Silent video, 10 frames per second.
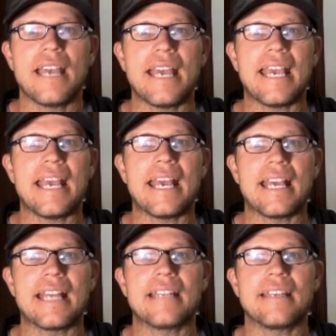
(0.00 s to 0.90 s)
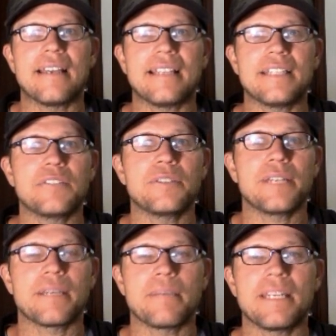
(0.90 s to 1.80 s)
And I definitely
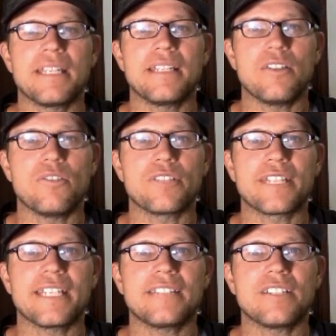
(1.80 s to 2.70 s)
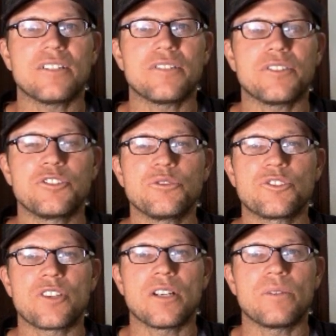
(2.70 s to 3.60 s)
recommend it over Quito if you do
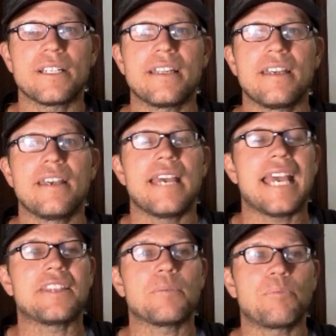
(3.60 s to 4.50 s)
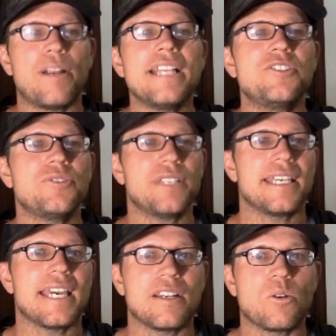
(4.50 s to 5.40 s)
start one. And the price you can
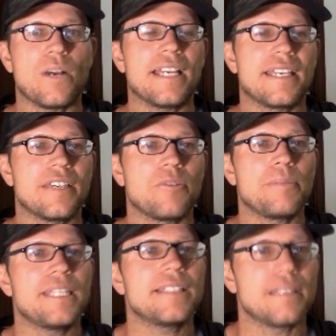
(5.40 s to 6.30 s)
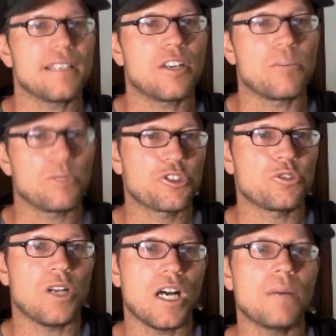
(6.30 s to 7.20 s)
get in Guayaquil, being the
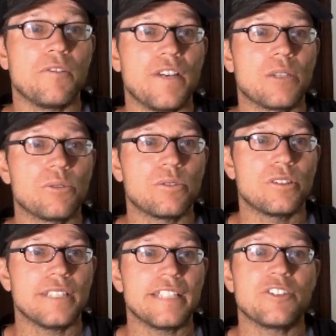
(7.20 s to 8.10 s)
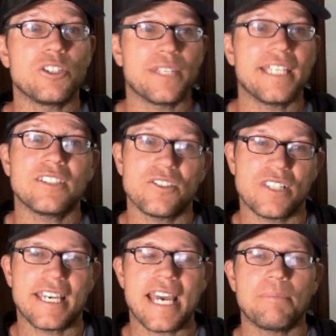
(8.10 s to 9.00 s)
commercial hub of Ecuador, even though Quito's
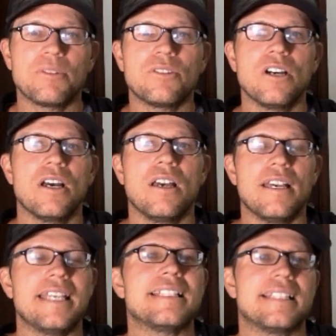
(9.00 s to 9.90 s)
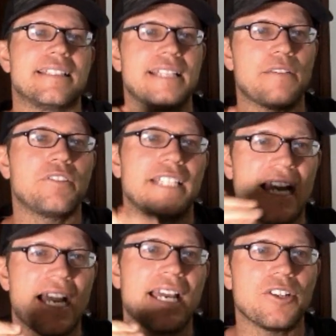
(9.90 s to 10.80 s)
the capital, is definitely
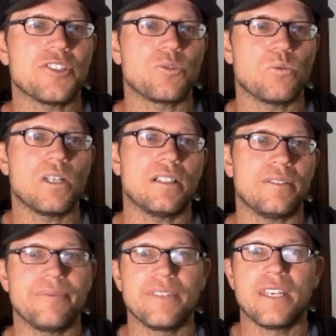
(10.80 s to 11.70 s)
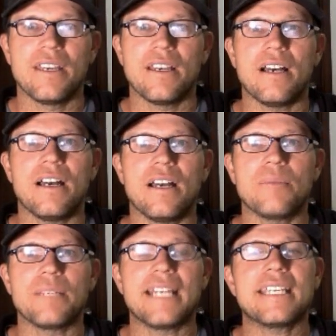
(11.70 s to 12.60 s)
higher as well.
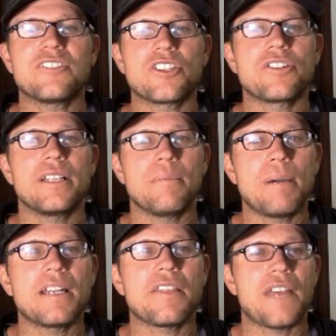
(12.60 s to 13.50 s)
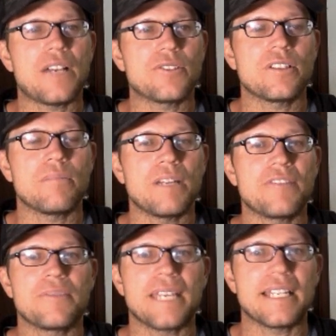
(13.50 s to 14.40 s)
And I can generate about 1,000 a
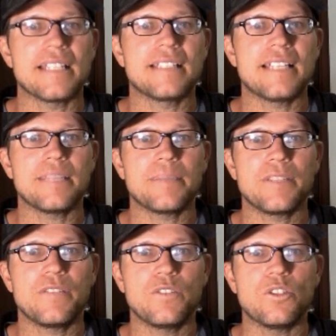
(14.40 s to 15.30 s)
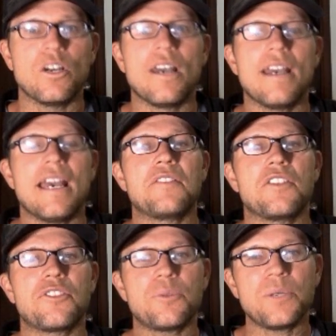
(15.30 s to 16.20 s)
month from that, and it stays pretty full. And
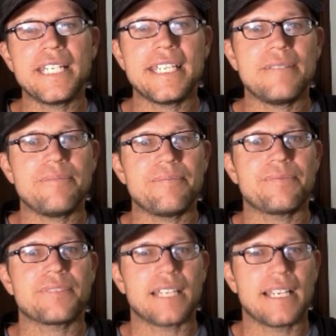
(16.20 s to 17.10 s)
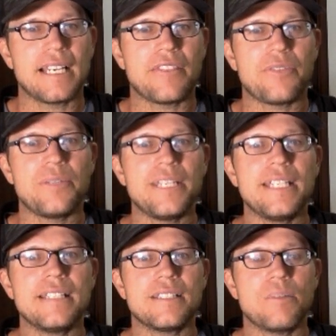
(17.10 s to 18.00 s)
the three, I got
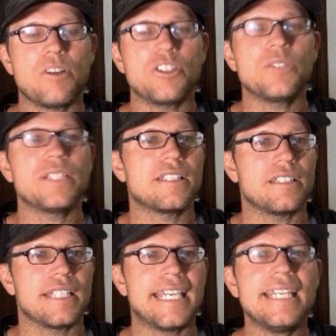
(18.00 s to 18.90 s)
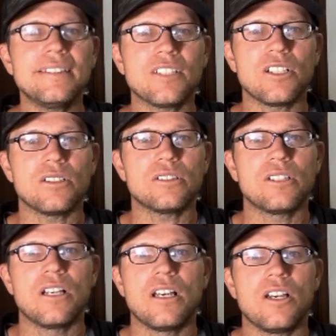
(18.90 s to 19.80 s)
three small units in
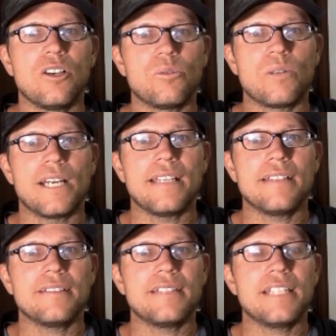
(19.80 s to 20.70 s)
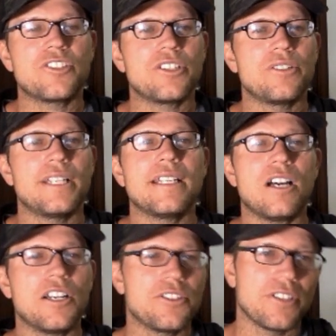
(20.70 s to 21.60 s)
Quito, right, that generate
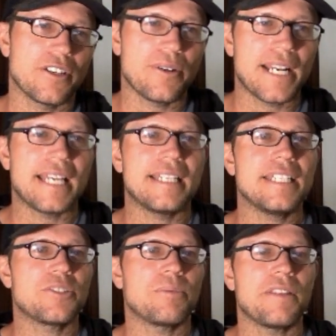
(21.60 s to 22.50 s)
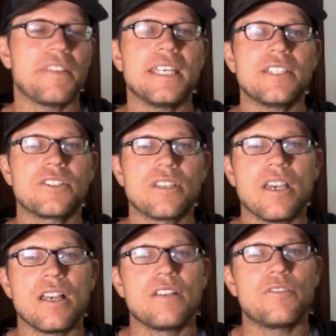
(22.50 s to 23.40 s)
under a grand each month each,
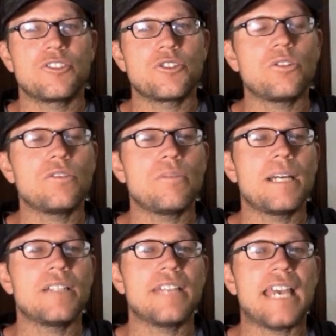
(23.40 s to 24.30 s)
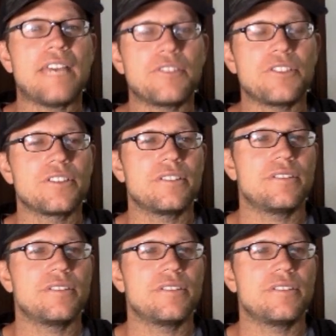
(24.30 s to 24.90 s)
for a total of about after